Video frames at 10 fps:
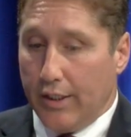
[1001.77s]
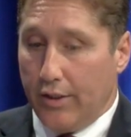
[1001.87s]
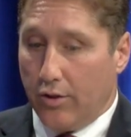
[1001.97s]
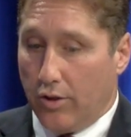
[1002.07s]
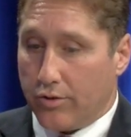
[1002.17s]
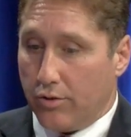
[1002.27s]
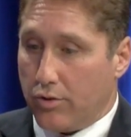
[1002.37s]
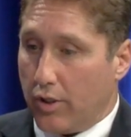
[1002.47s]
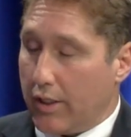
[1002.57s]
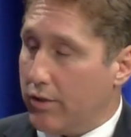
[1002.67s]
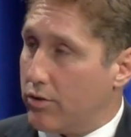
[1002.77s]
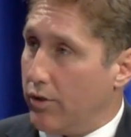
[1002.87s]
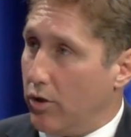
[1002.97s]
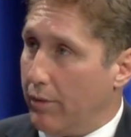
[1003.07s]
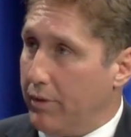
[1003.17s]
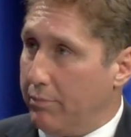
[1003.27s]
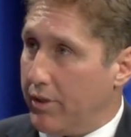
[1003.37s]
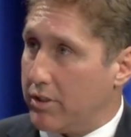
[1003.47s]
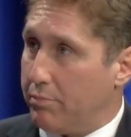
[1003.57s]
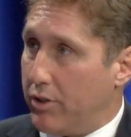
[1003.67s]
you're also talking, so the
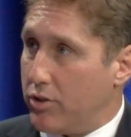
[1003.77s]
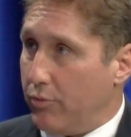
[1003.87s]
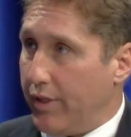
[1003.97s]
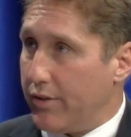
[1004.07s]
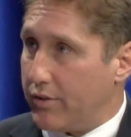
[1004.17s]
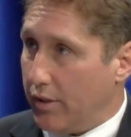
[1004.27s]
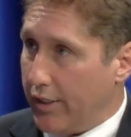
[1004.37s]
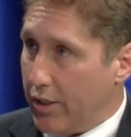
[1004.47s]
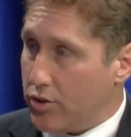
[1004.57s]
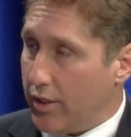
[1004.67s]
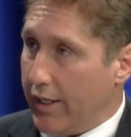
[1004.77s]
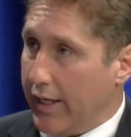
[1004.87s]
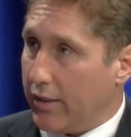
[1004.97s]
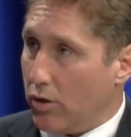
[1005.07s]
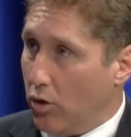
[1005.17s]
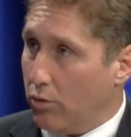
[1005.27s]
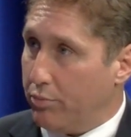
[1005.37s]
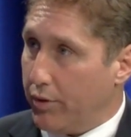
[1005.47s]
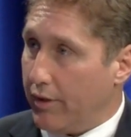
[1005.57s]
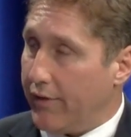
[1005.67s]
Omnibus Budget Reconciliation Act,
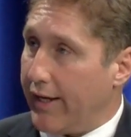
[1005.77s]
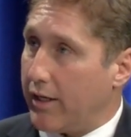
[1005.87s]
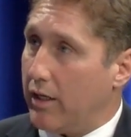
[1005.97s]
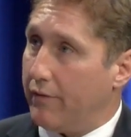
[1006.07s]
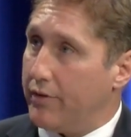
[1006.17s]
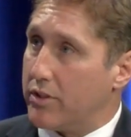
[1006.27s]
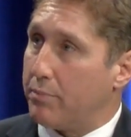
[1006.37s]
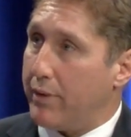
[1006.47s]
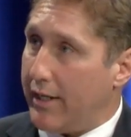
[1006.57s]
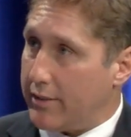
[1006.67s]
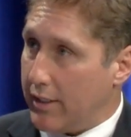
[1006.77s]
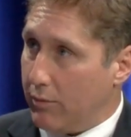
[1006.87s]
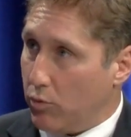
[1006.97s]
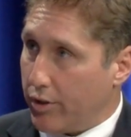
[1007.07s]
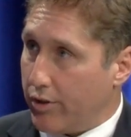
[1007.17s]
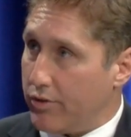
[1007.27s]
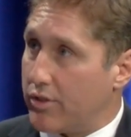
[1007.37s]
OBRA, that covers part-time workers.